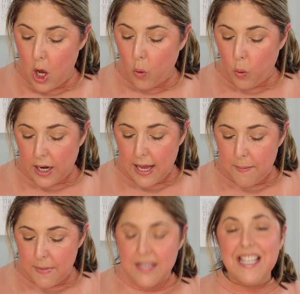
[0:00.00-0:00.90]
What I am
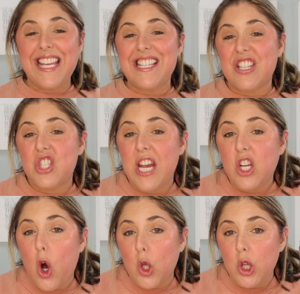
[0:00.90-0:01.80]
missing is a shade
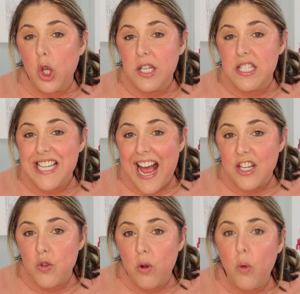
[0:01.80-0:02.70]
called Looks
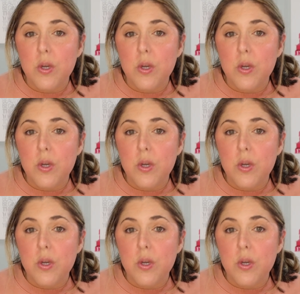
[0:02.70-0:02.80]
Natural,